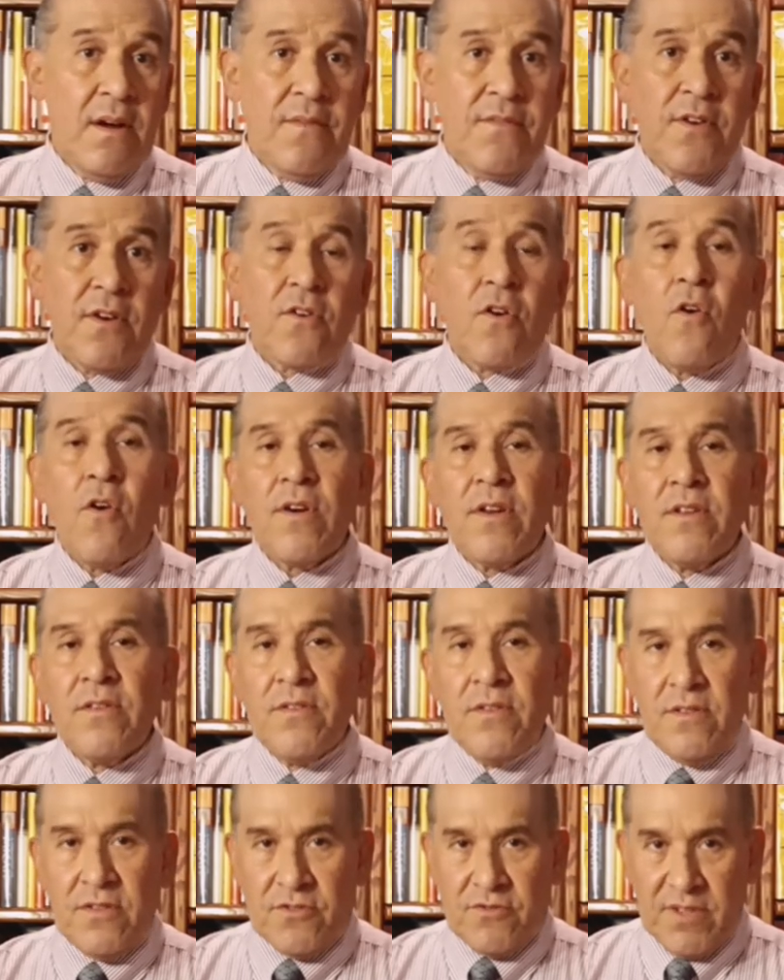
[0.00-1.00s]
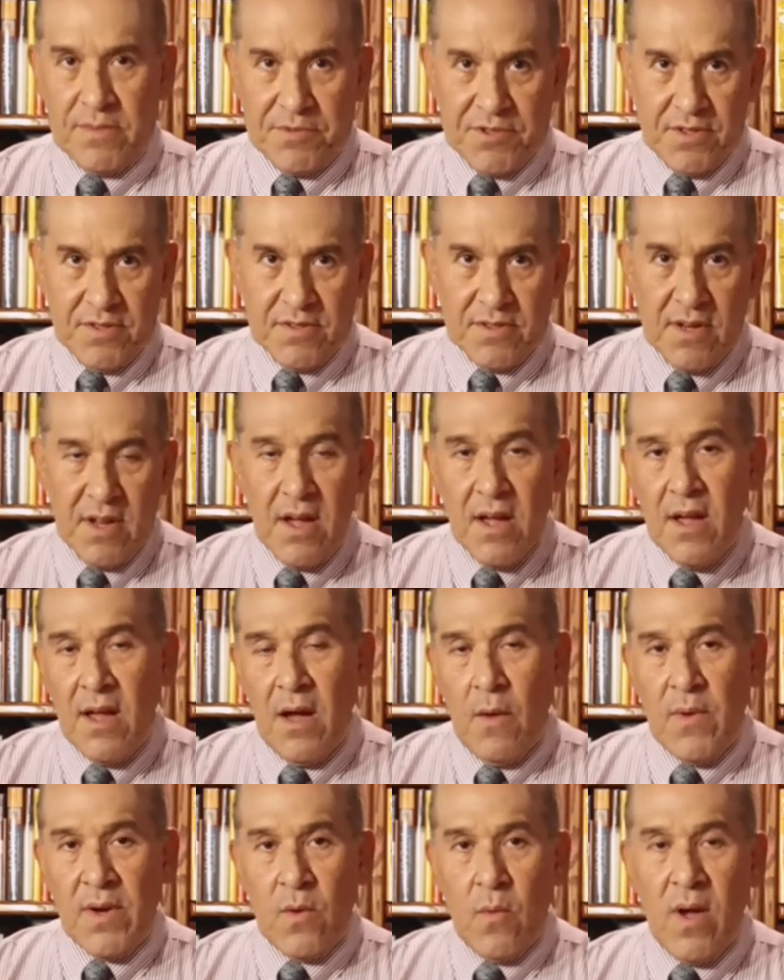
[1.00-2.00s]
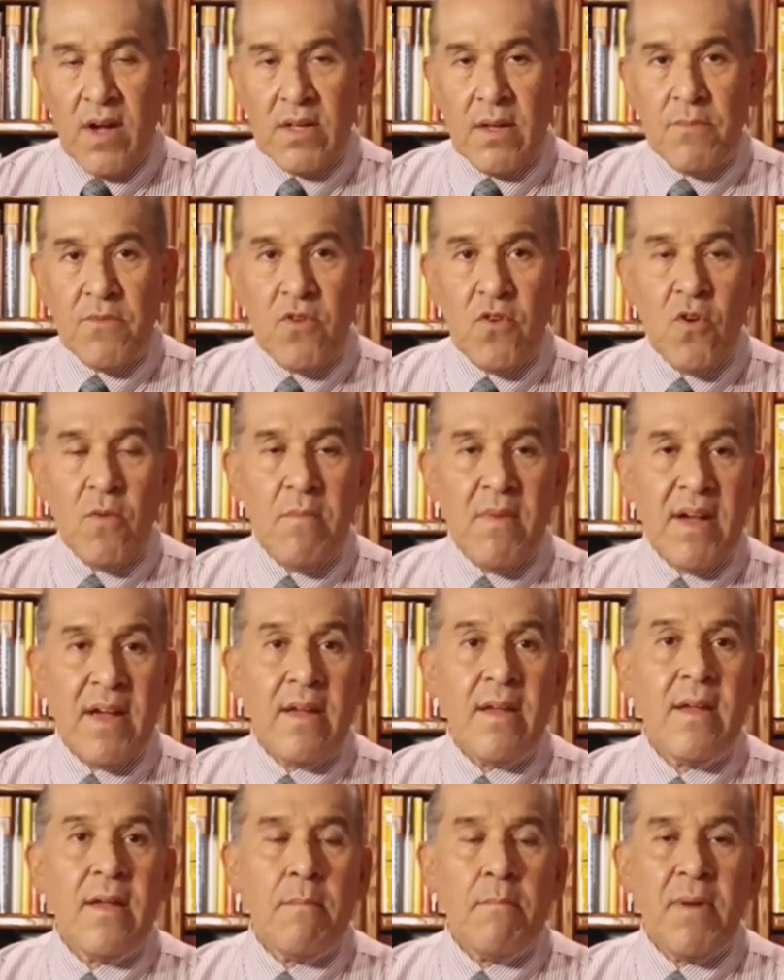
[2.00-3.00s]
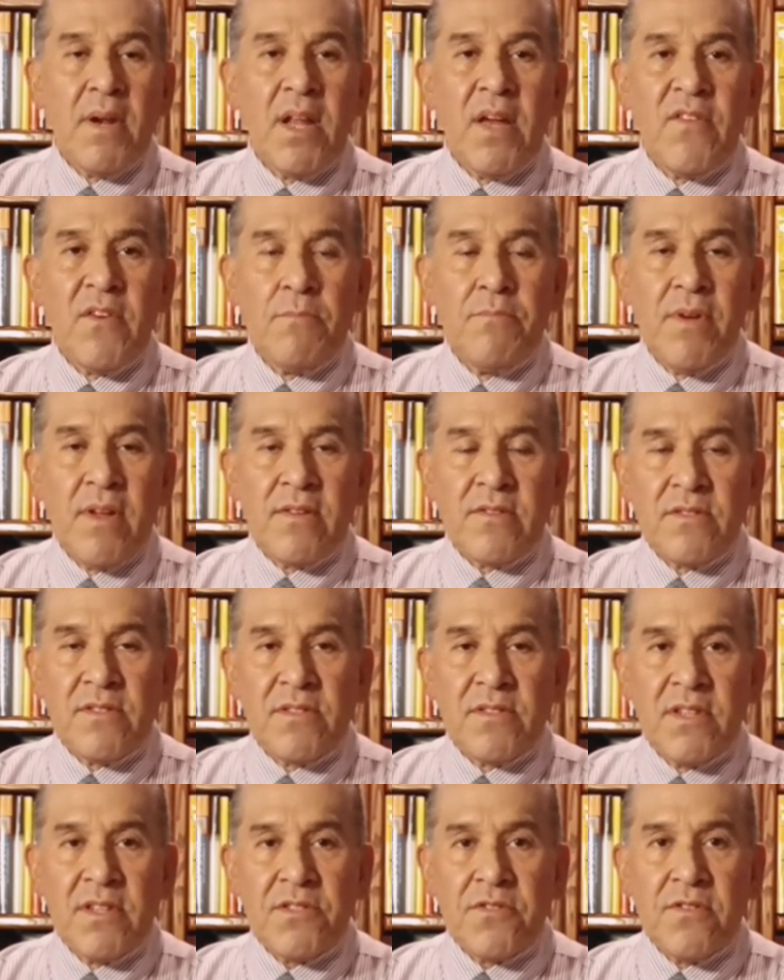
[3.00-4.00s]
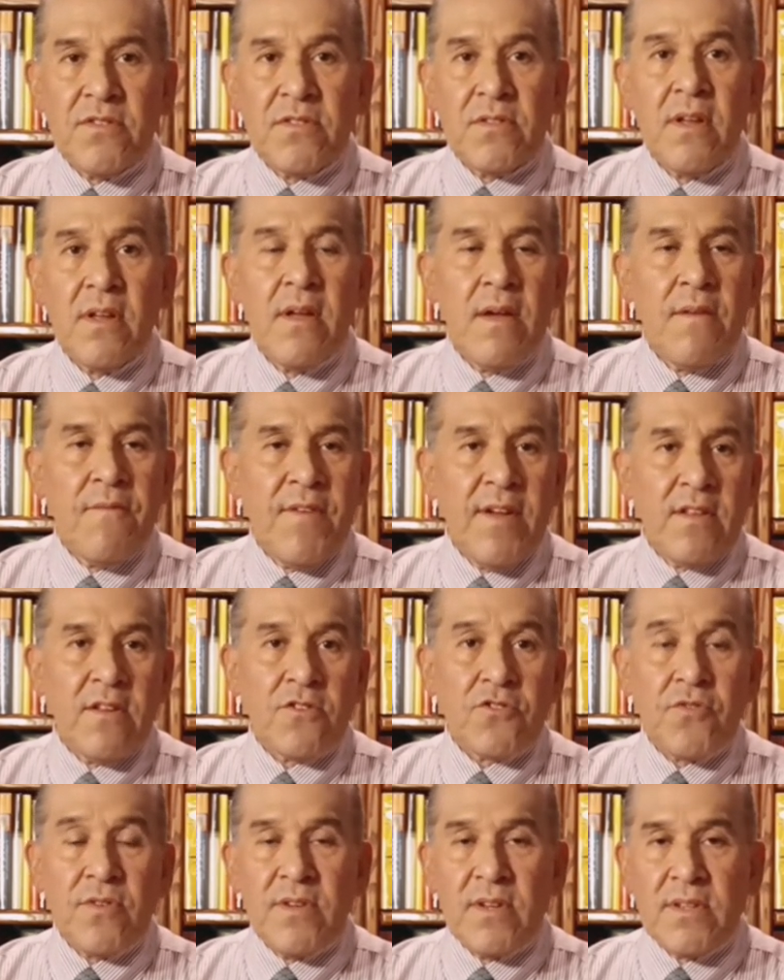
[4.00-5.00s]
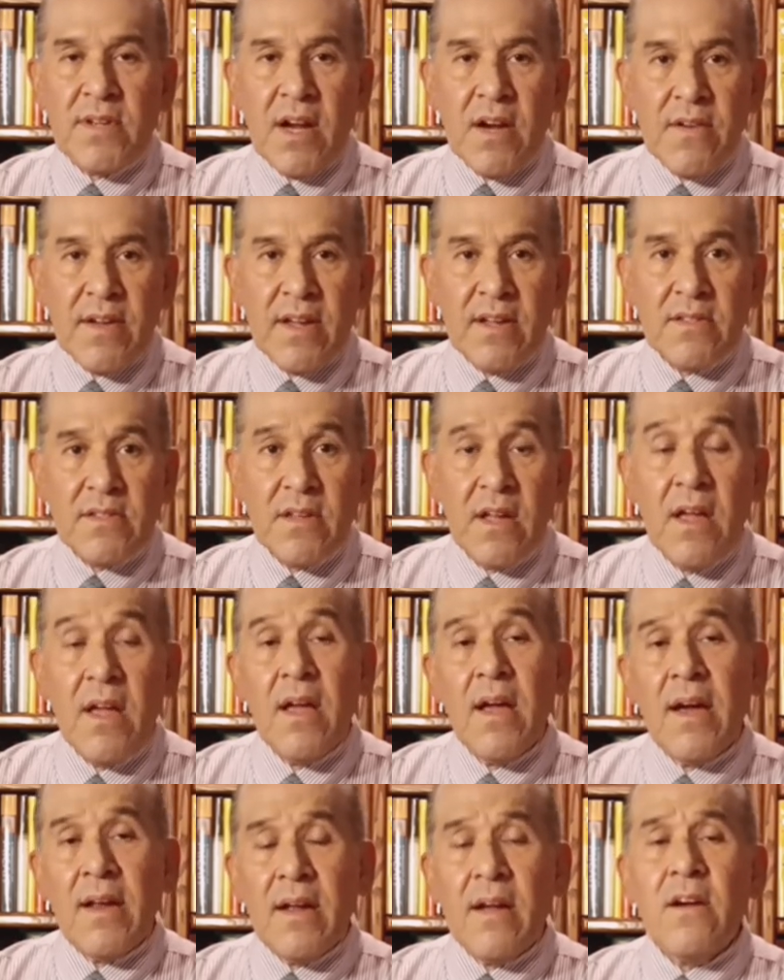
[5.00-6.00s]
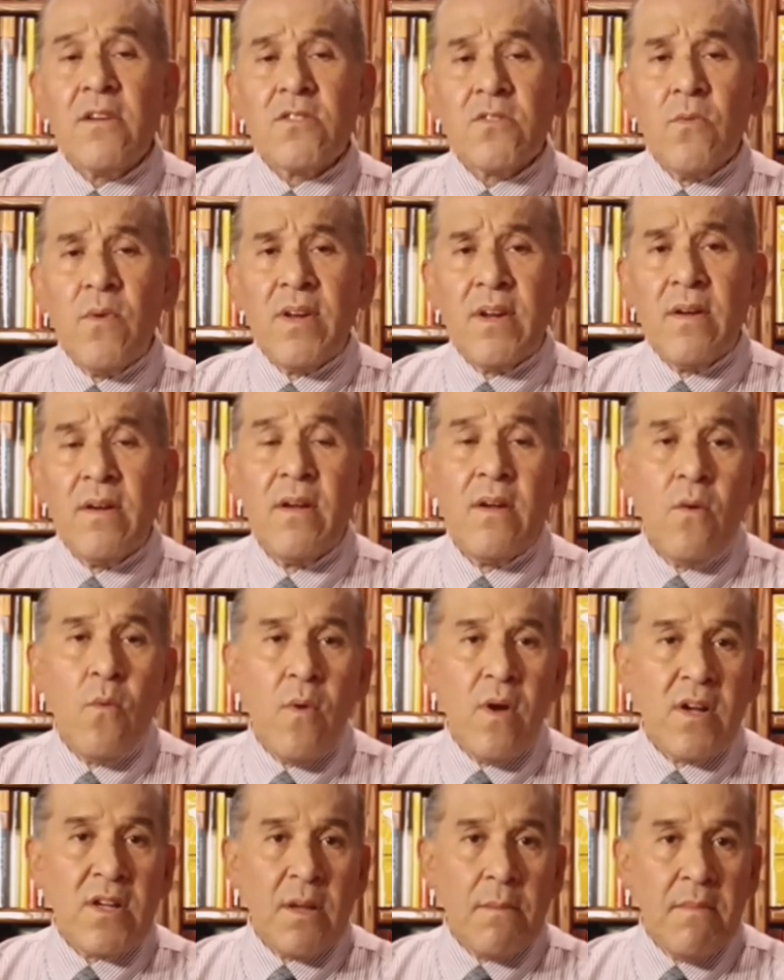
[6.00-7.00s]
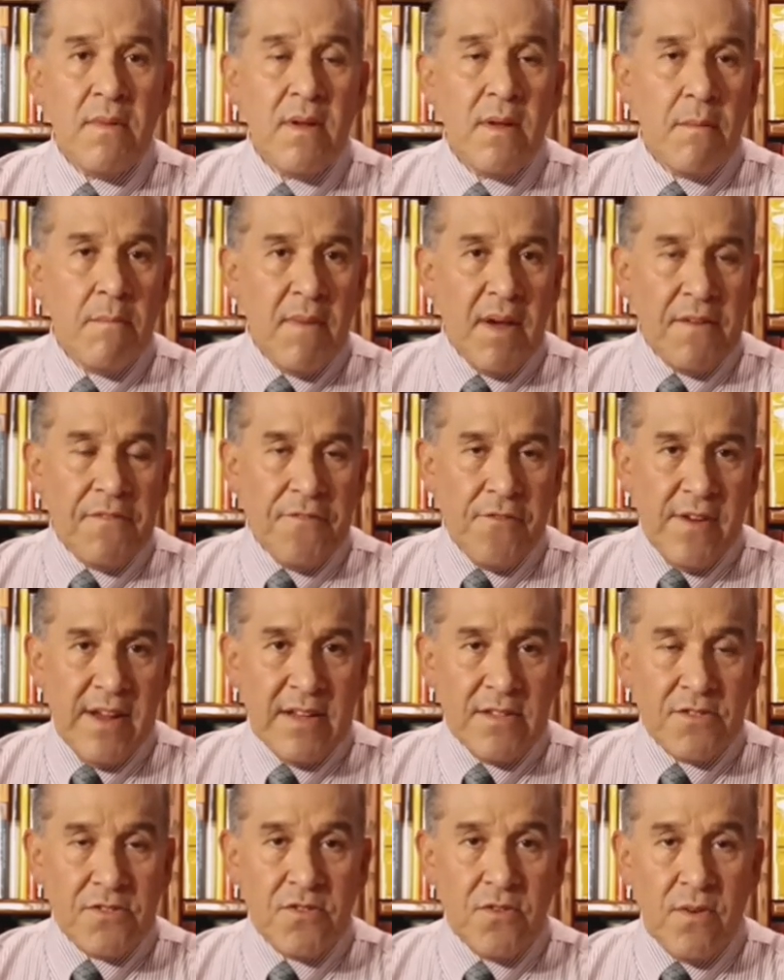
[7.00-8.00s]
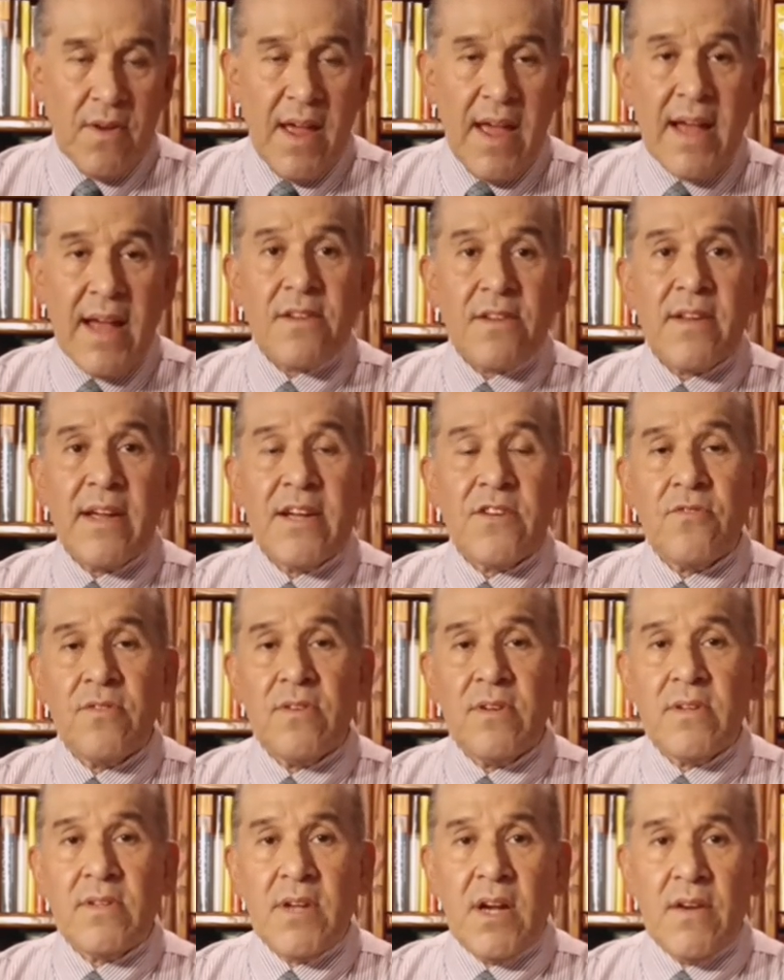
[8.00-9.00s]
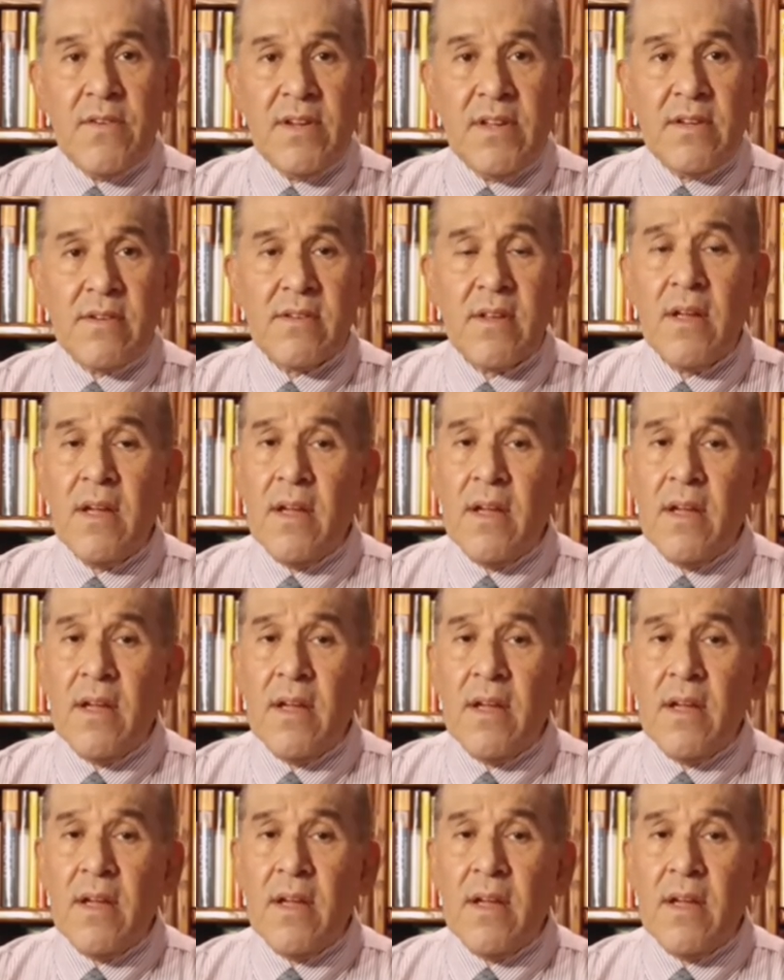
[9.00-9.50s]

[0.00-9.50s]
According to the Scriptures. I want to welcome you, my beloved brothers and sisters, fellow Trinitarians, and I also want to welcome my friends, you anti-Trinitarians.